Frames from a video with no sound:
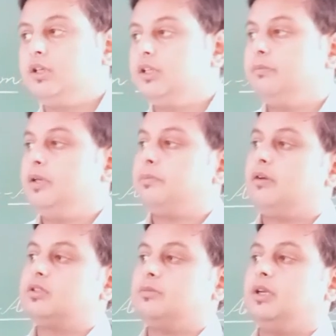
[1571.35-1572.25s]
Okay, the main
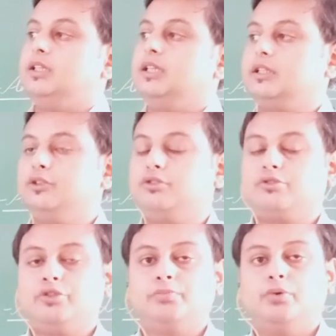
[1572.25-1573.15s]
power supply, that your
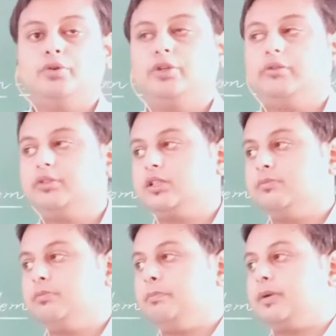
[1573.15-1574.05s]
switchboard, you have to just
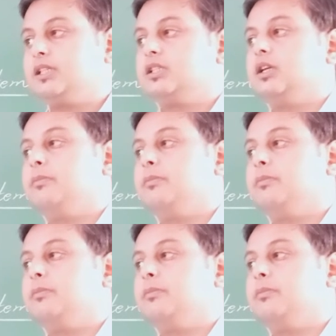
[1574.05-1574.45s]
simply press